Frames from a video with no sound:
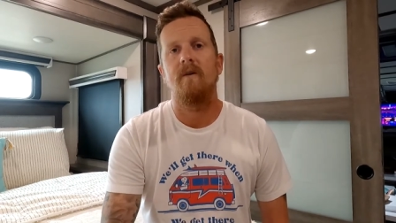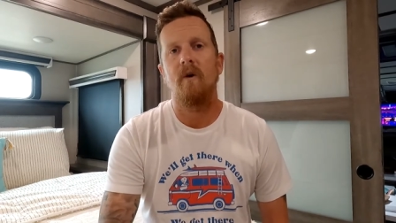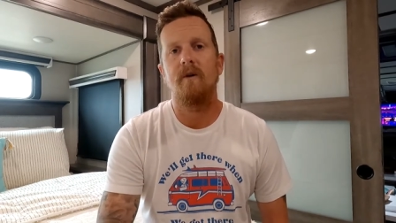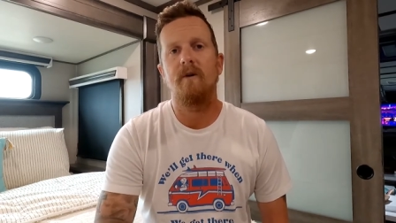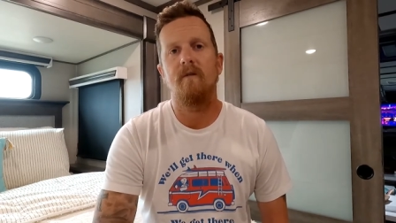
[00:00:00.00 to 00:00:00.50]

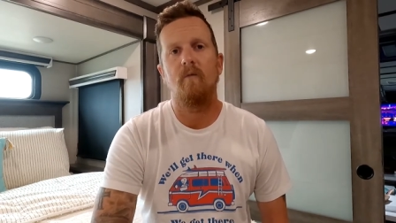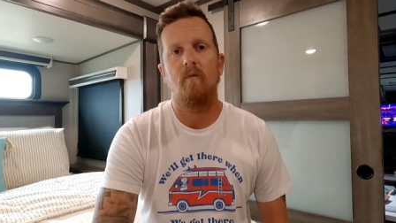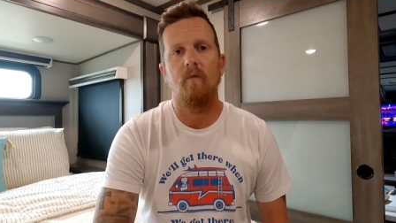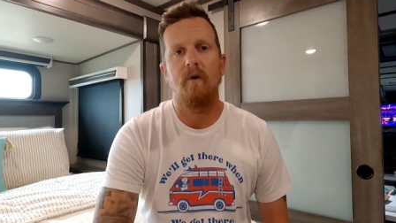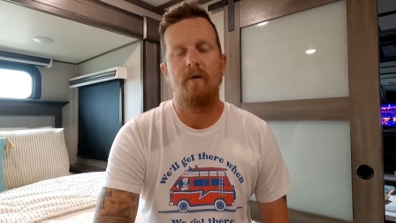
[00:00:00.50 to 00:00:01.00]
Go to your
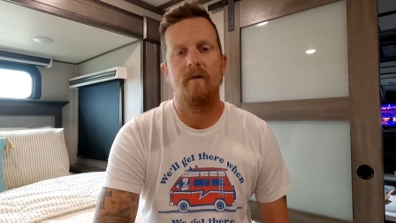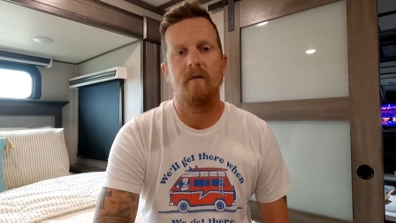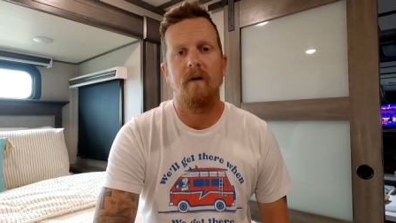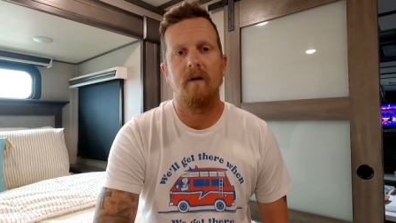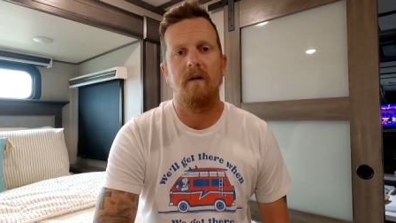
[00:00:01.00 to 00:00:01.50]

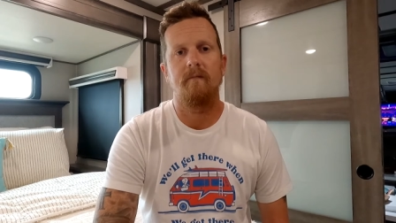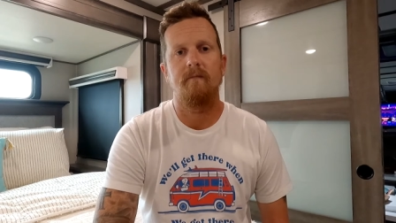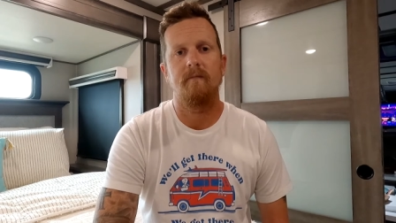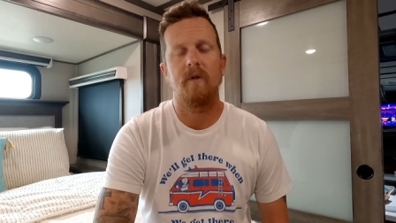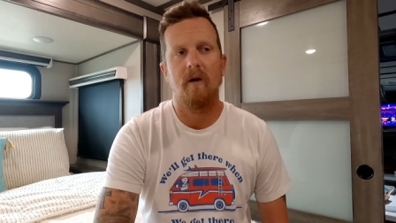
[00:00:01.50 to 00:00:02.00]

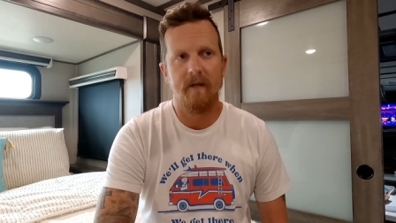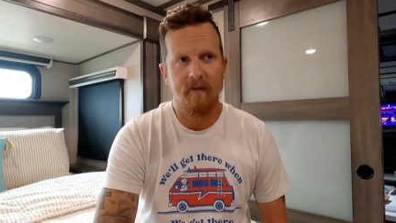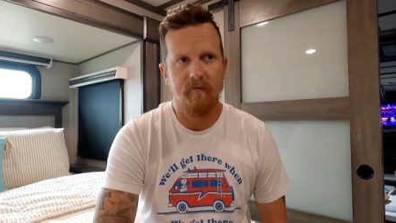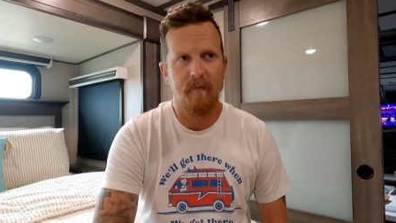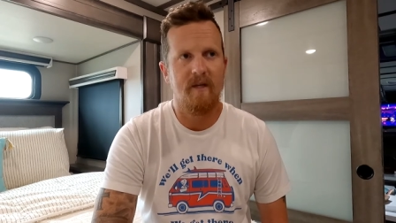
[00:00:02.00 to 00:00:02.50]

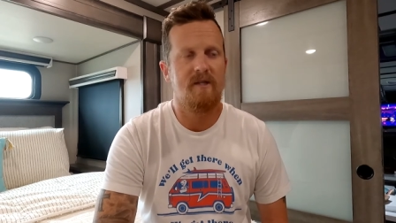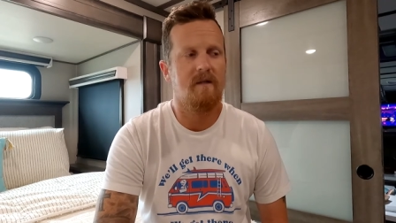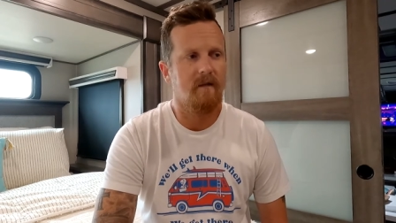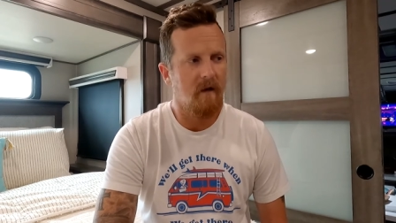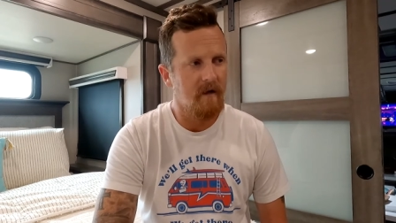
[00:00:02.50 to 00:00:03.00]
login
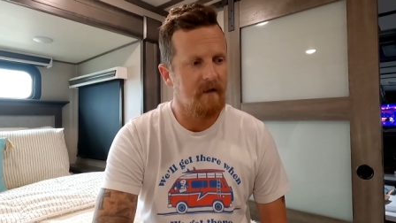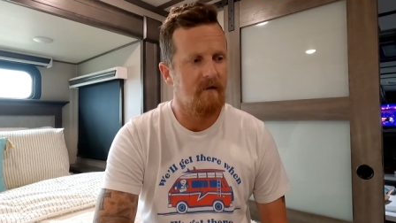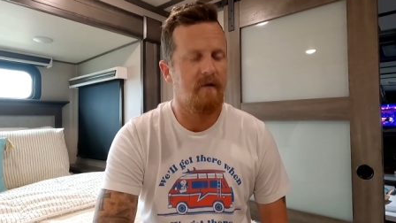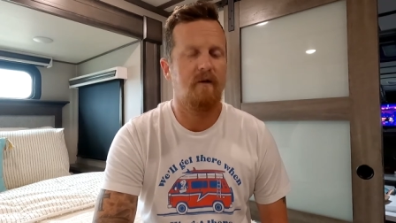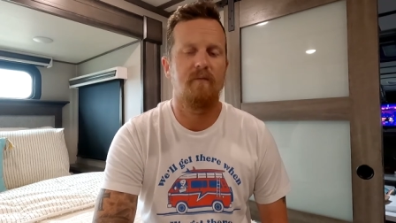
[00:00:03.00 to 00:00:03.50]
information, log
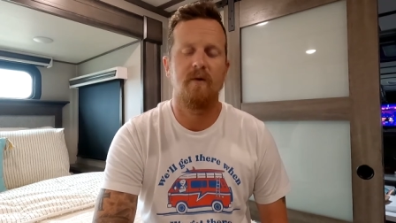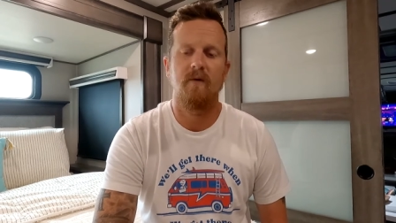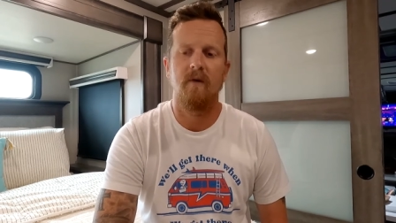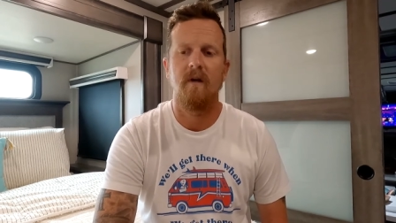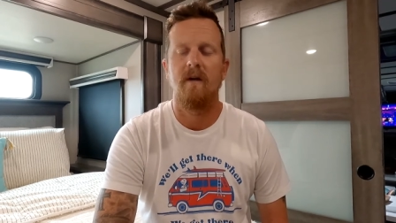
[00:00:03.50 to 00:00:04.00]
in on the
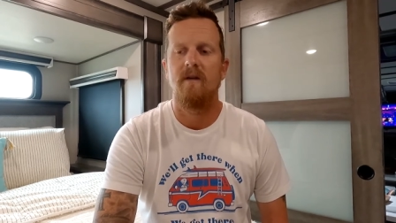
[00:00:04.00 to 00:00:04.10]
computer.